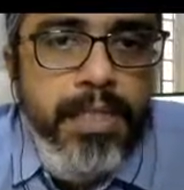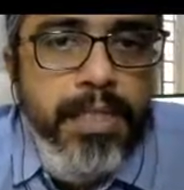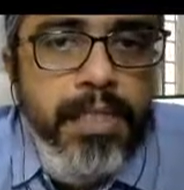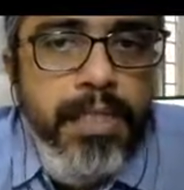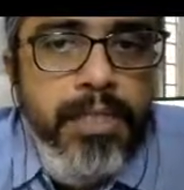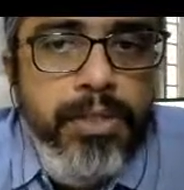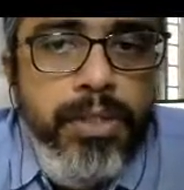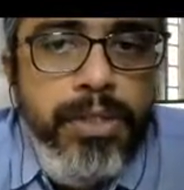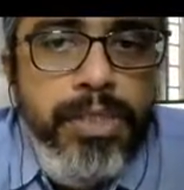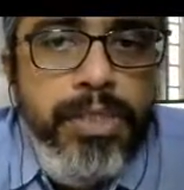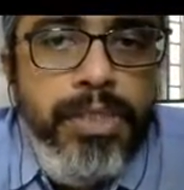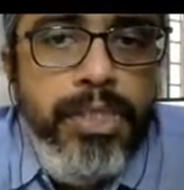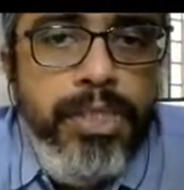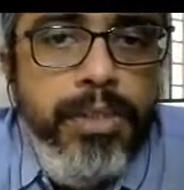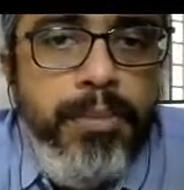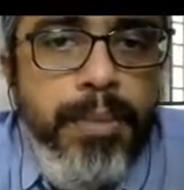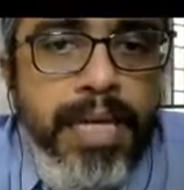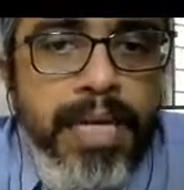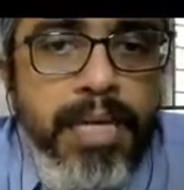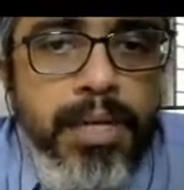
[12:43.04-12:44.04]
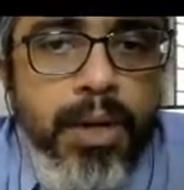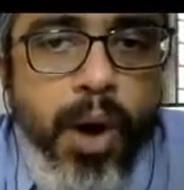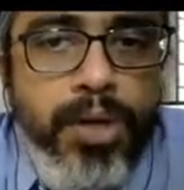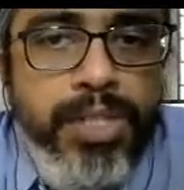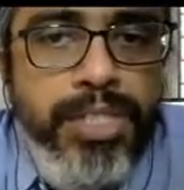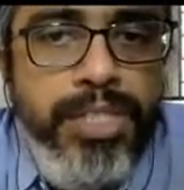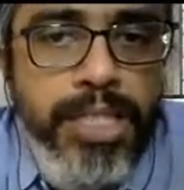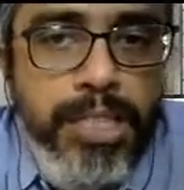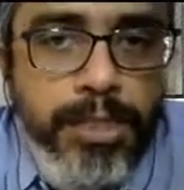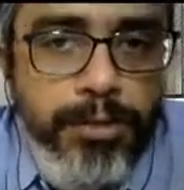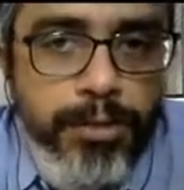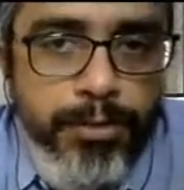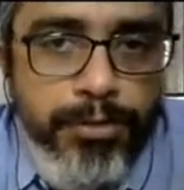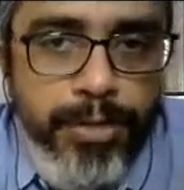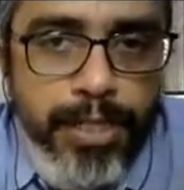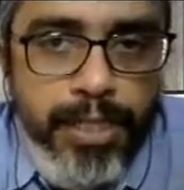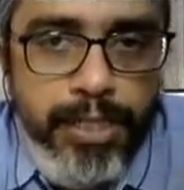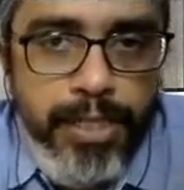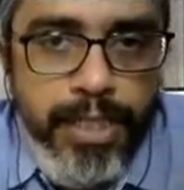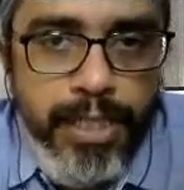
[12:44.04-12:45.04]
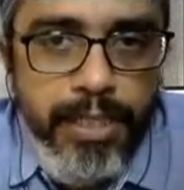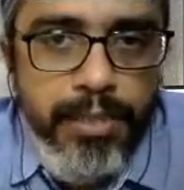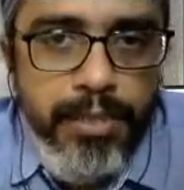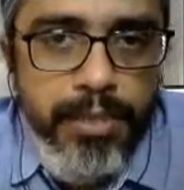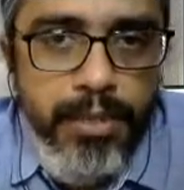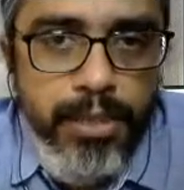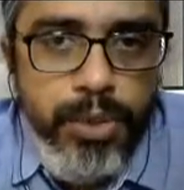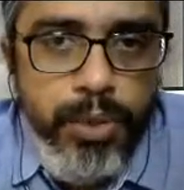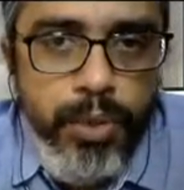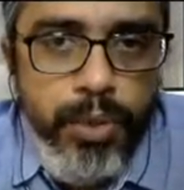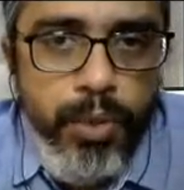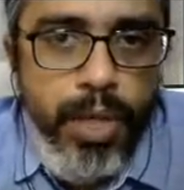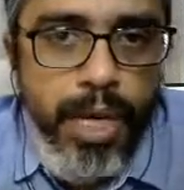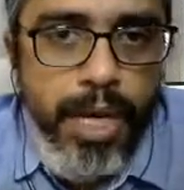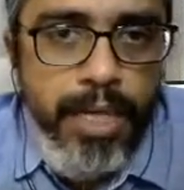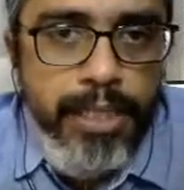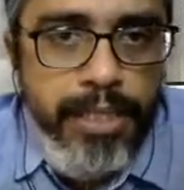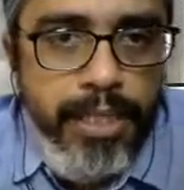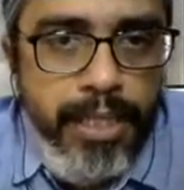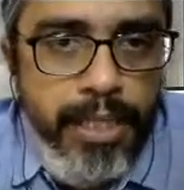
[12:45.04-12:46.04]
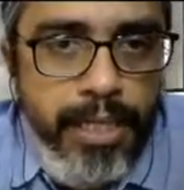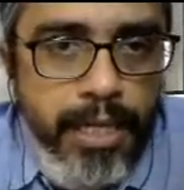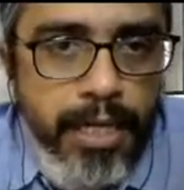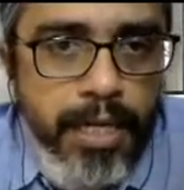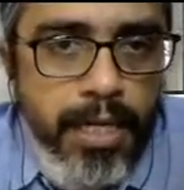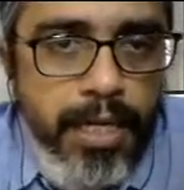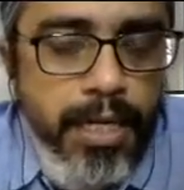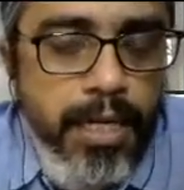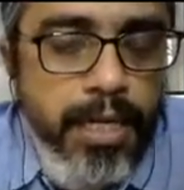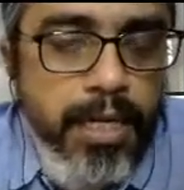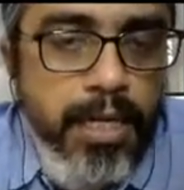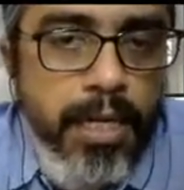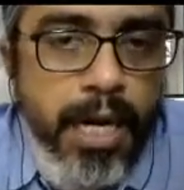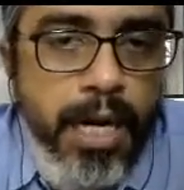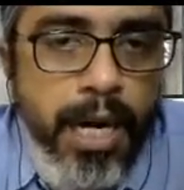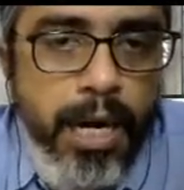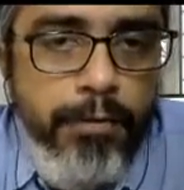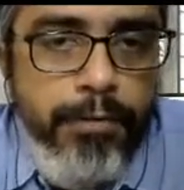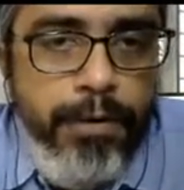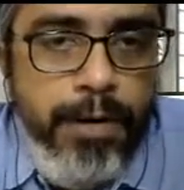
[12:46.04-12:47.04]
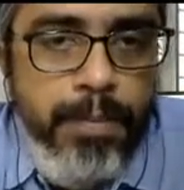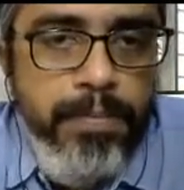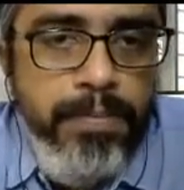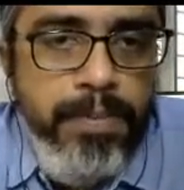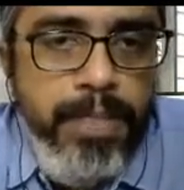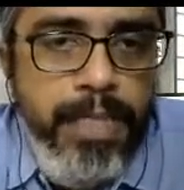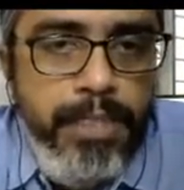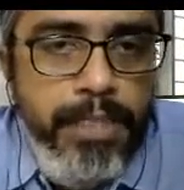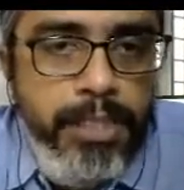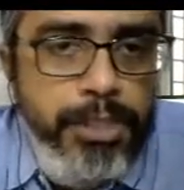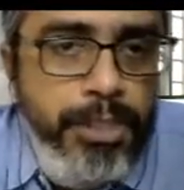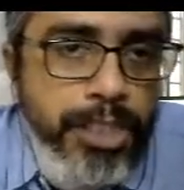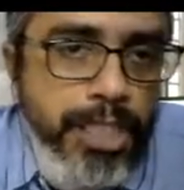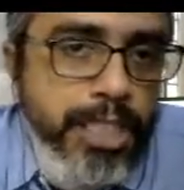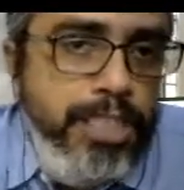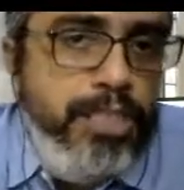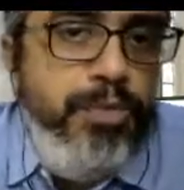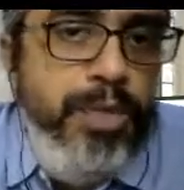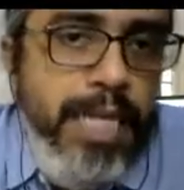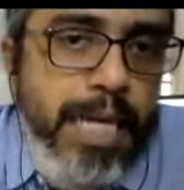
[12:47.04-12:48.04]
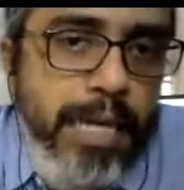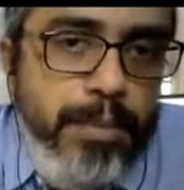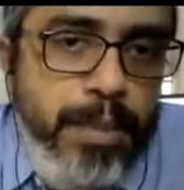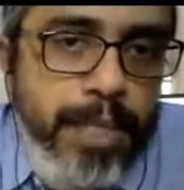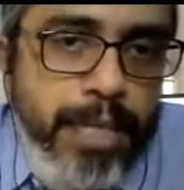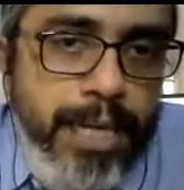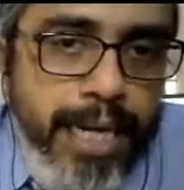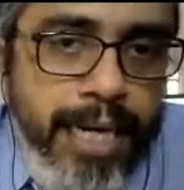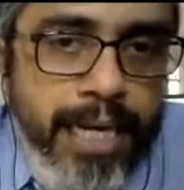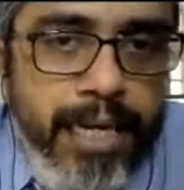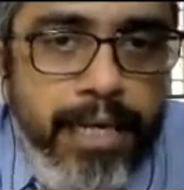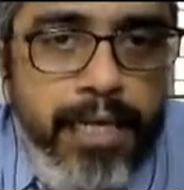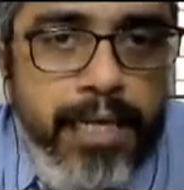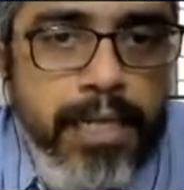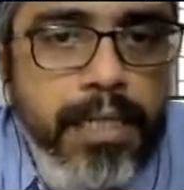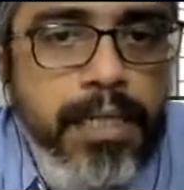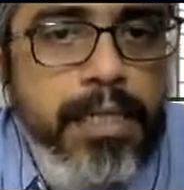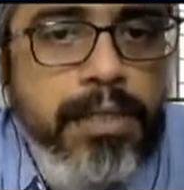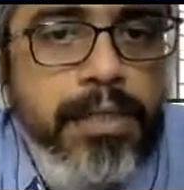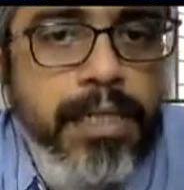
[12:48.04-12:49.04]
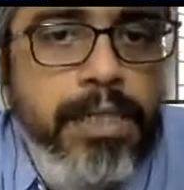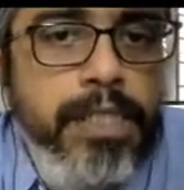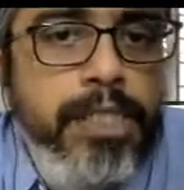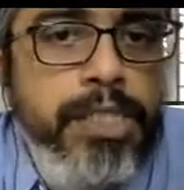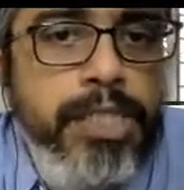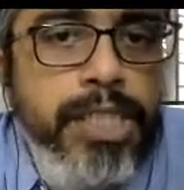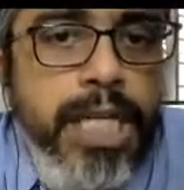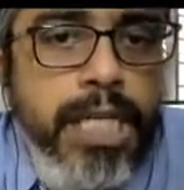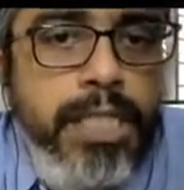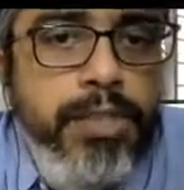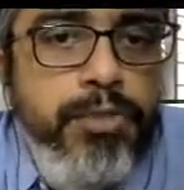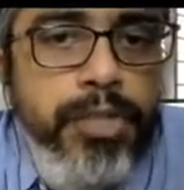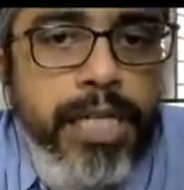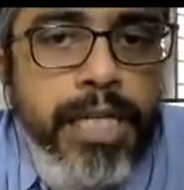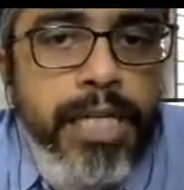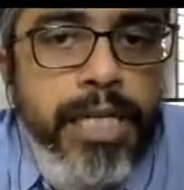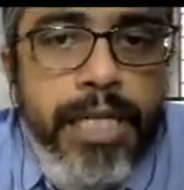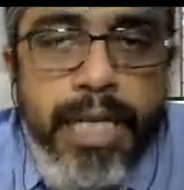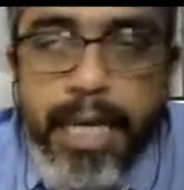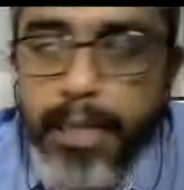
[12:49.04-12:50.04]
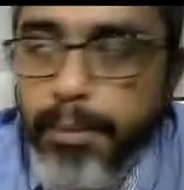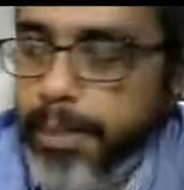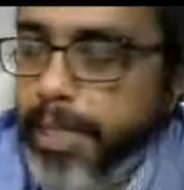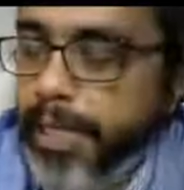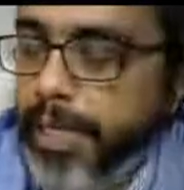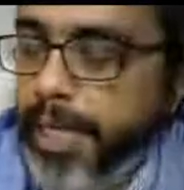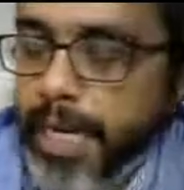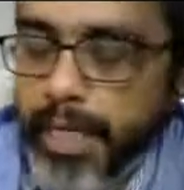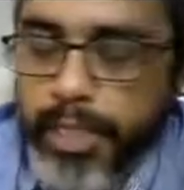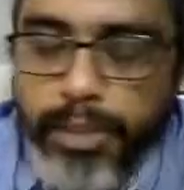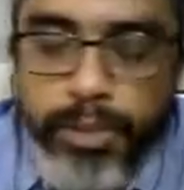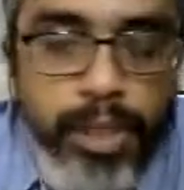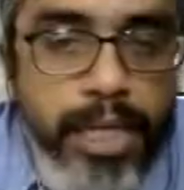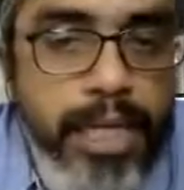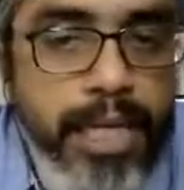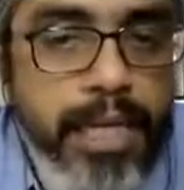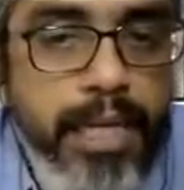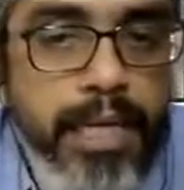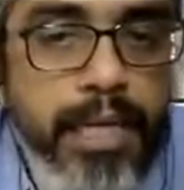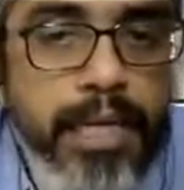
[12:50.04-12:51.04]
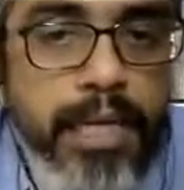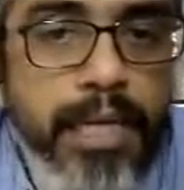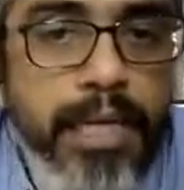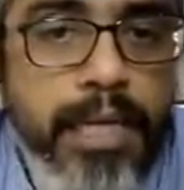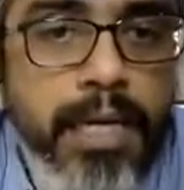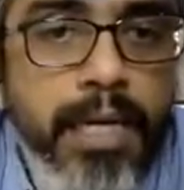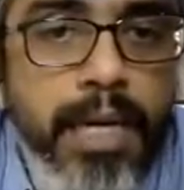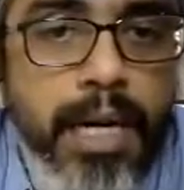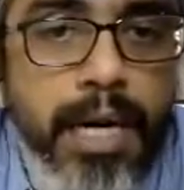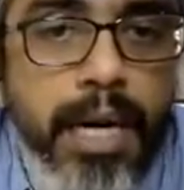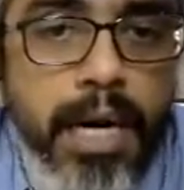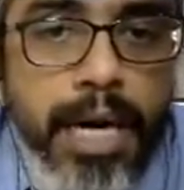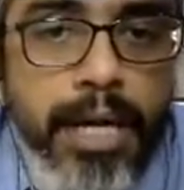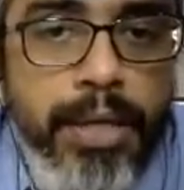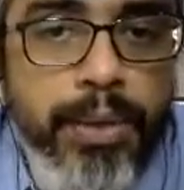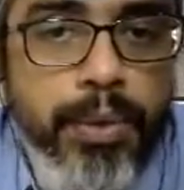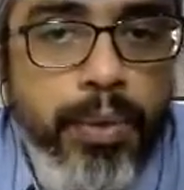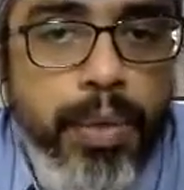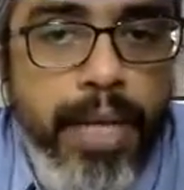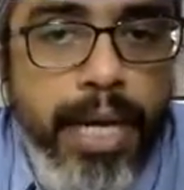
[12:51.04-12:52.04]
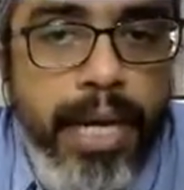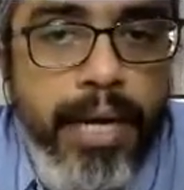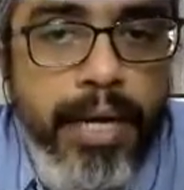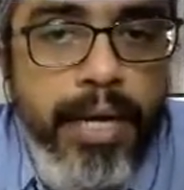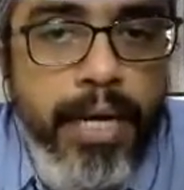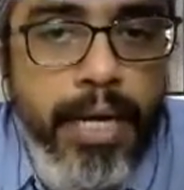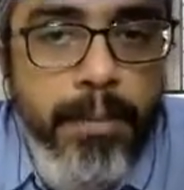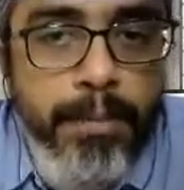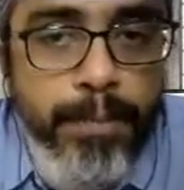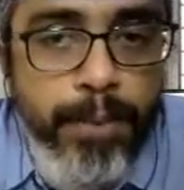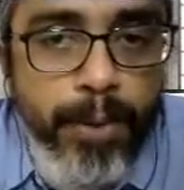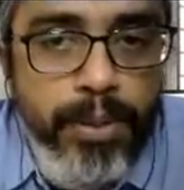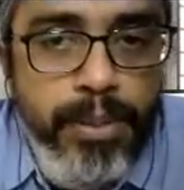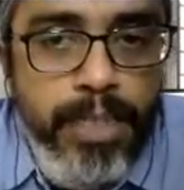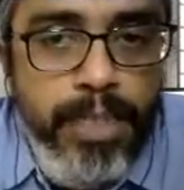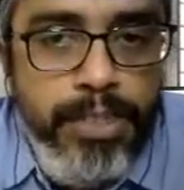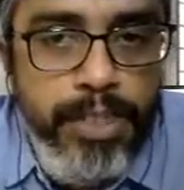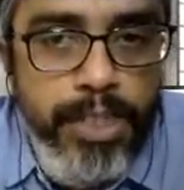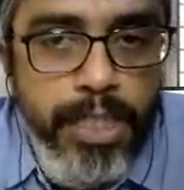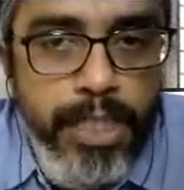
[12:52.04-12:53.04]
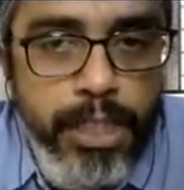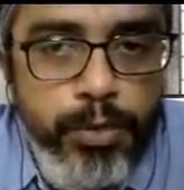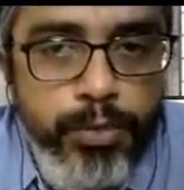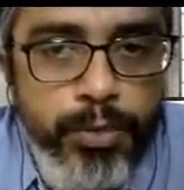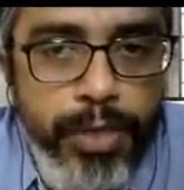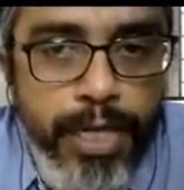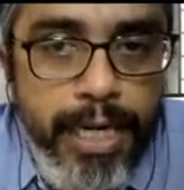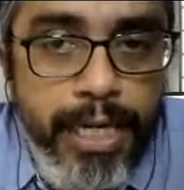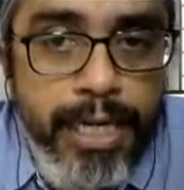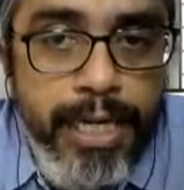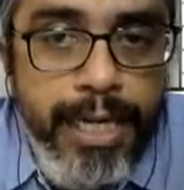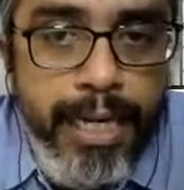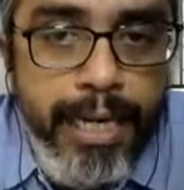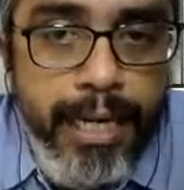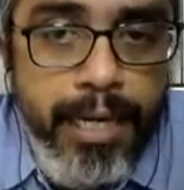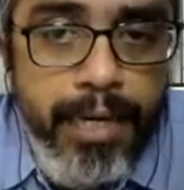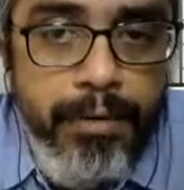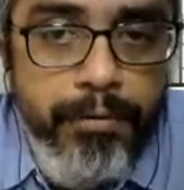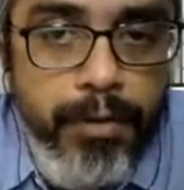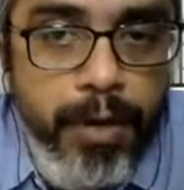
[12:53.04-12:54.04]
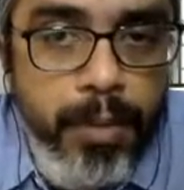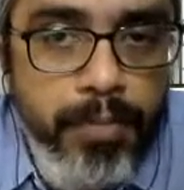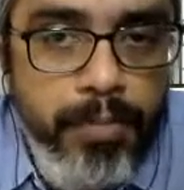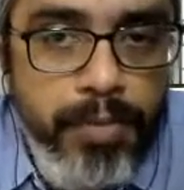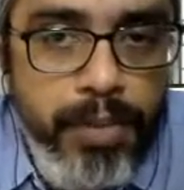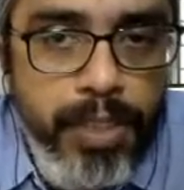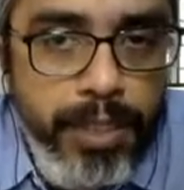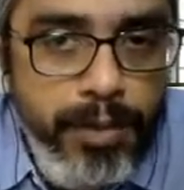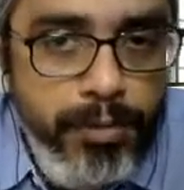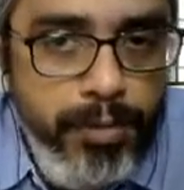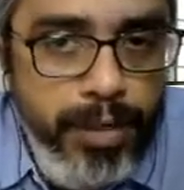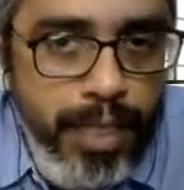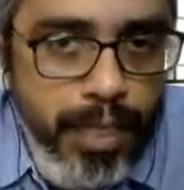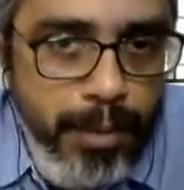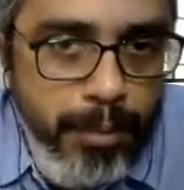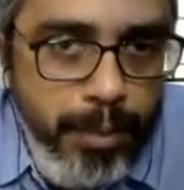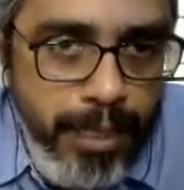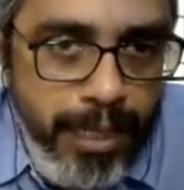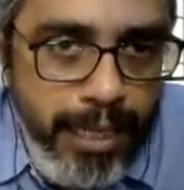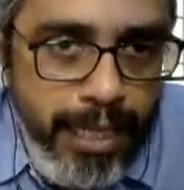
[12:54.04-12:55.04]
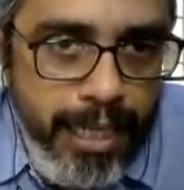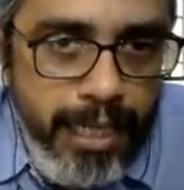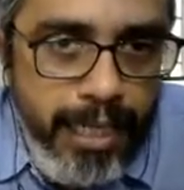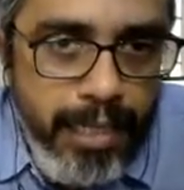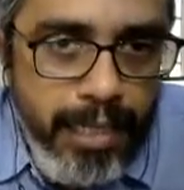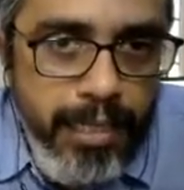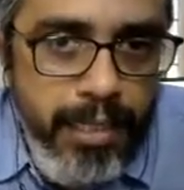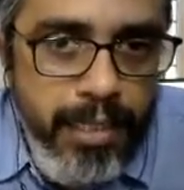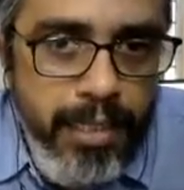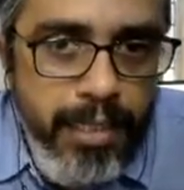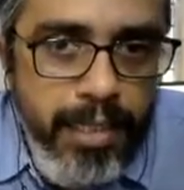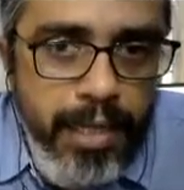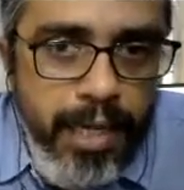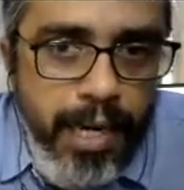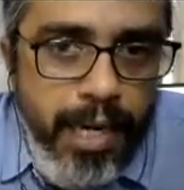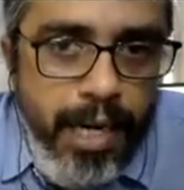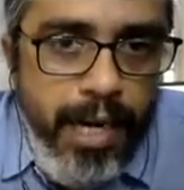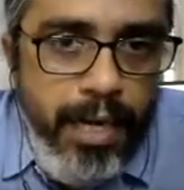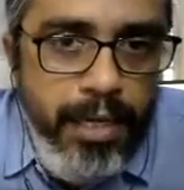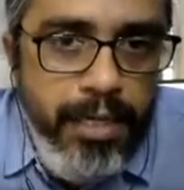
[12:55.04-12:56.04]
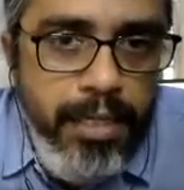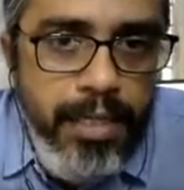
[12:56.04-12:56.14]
So this is my load CSV function. So I think there's a CSV library. There's a CSV library actually. You can import that CSV reader from CSV library, and